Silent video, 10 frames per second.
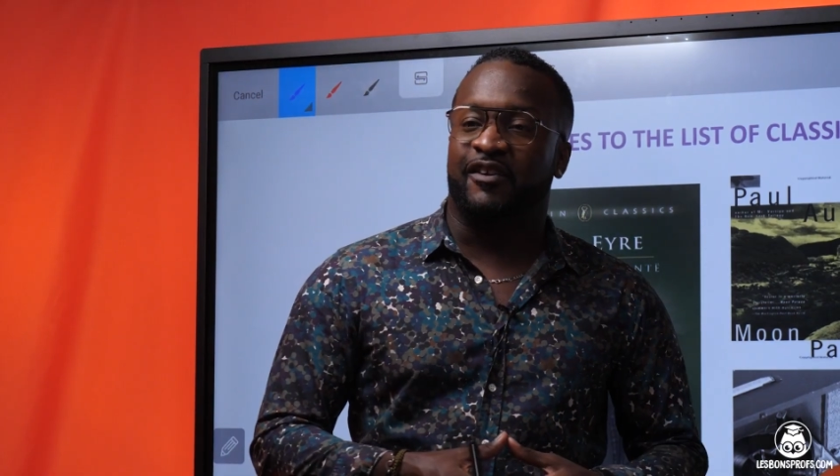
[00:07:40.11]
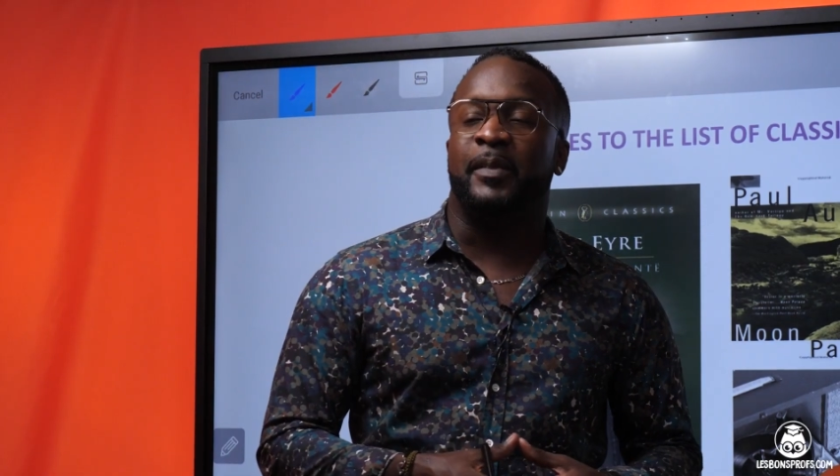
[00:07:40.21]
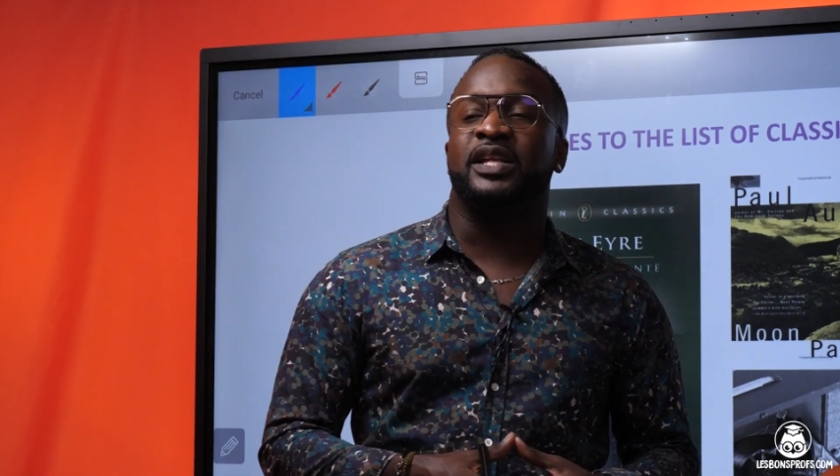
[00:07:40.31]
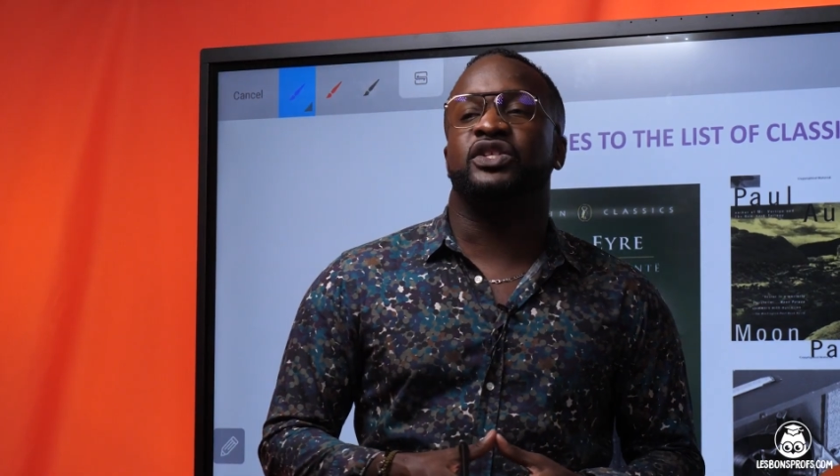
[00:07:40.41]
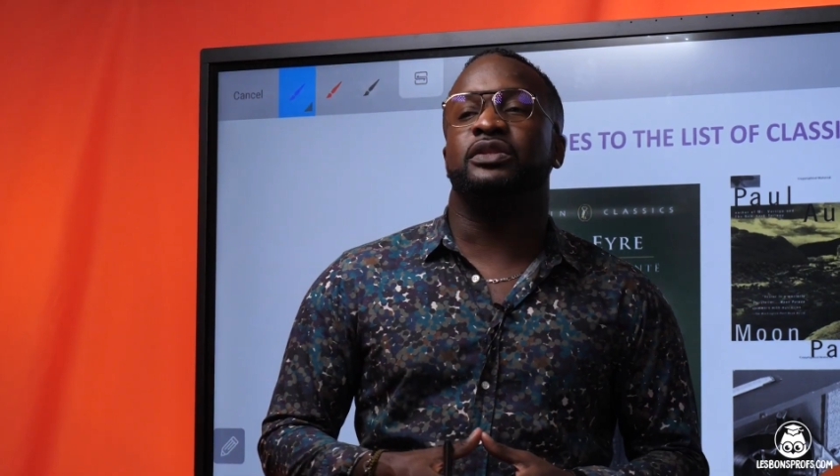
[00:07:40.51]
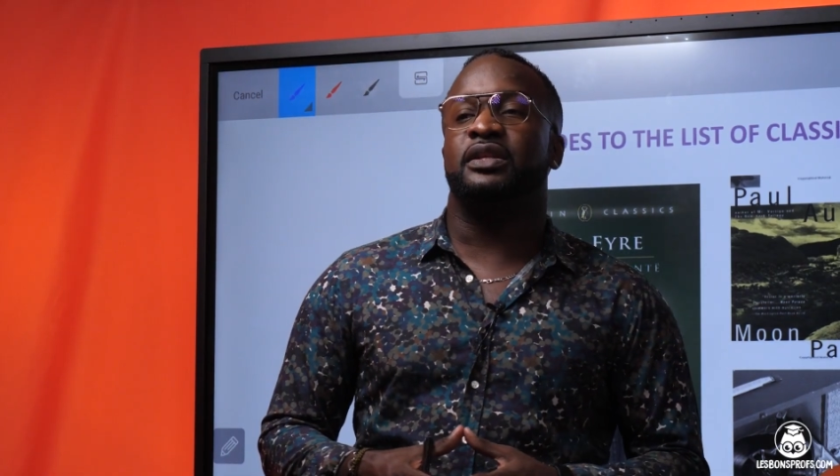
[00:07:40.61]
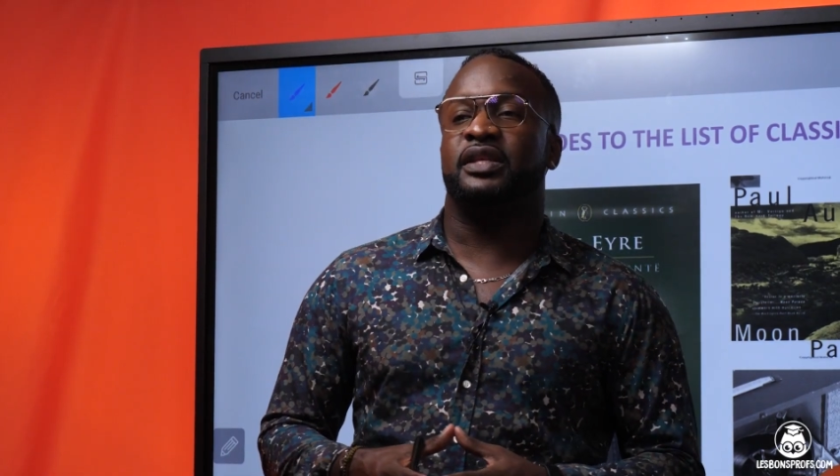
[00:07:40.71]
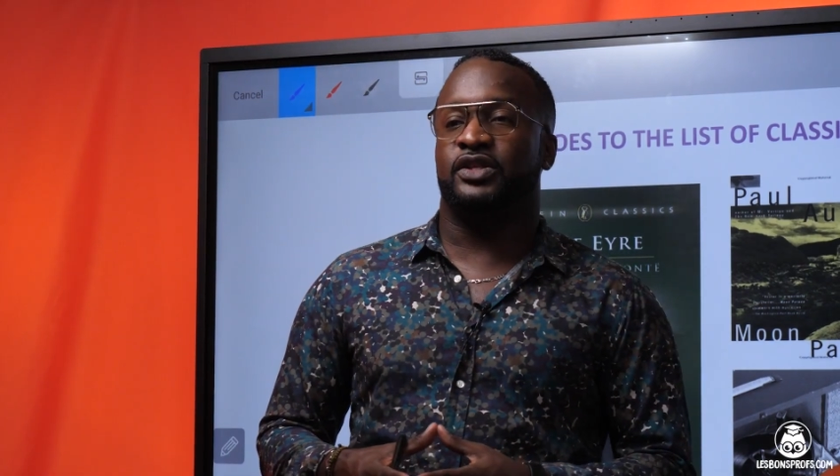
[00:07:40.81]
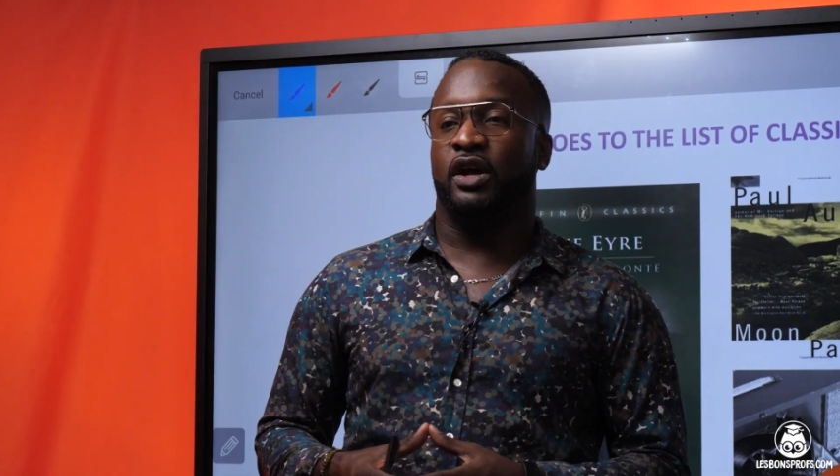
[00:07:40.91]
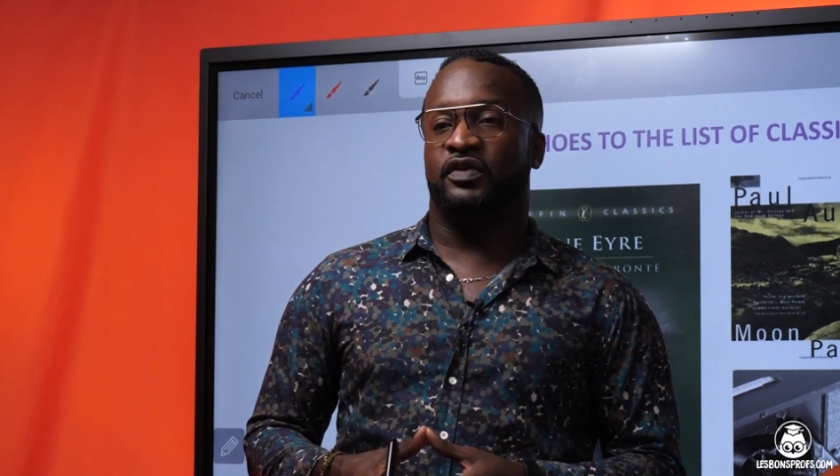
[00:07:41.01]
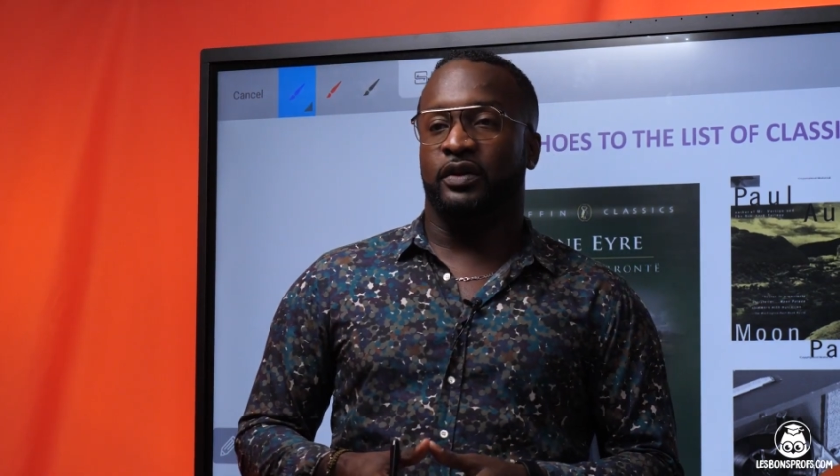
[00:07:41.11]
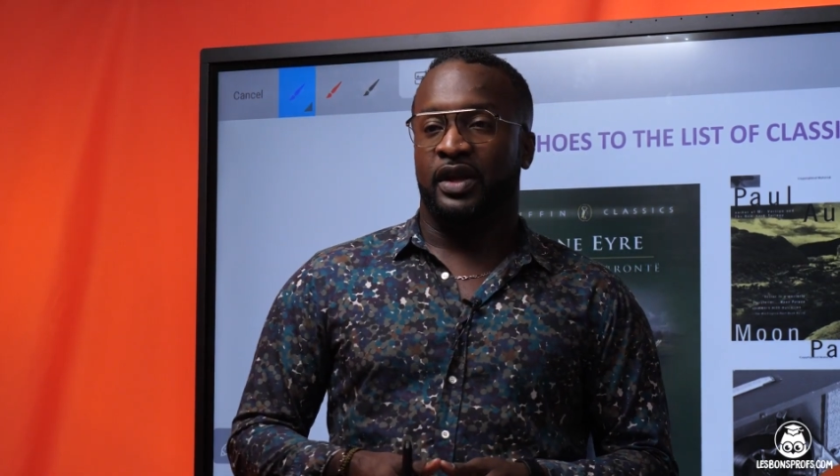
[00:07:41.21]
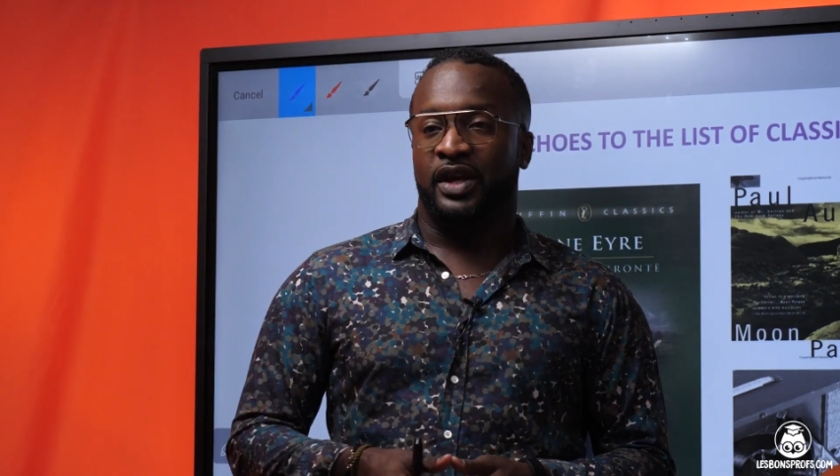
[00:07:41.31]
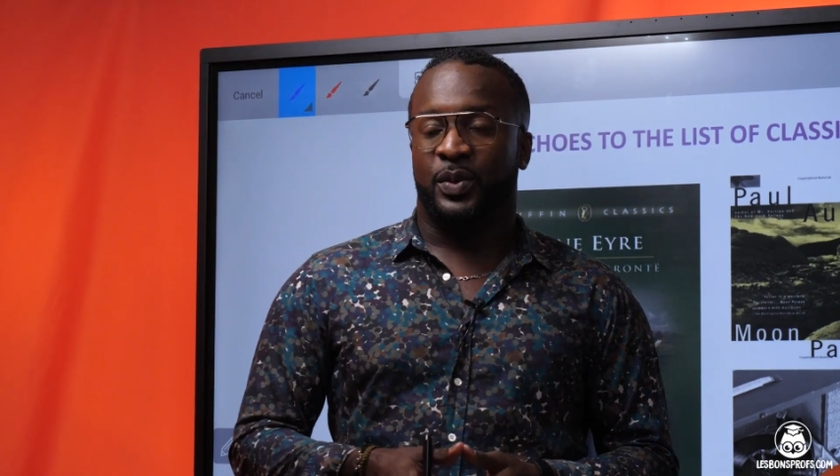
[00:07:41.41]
I've mentioned in this novel